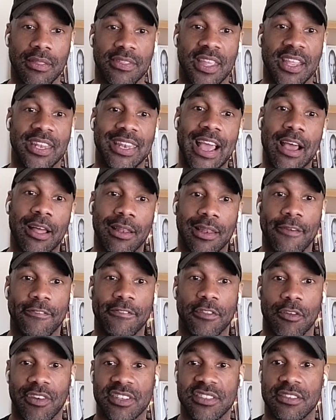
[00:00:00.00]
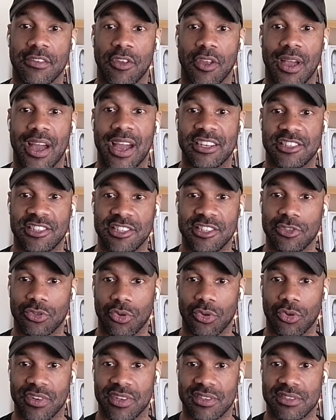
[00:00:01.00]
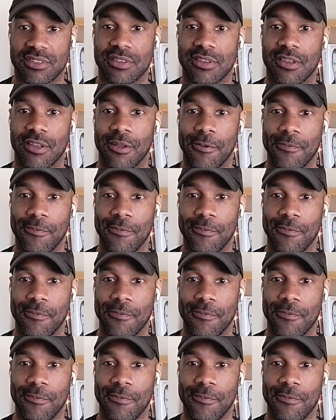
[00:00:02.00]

they now left the rest of your IG stories,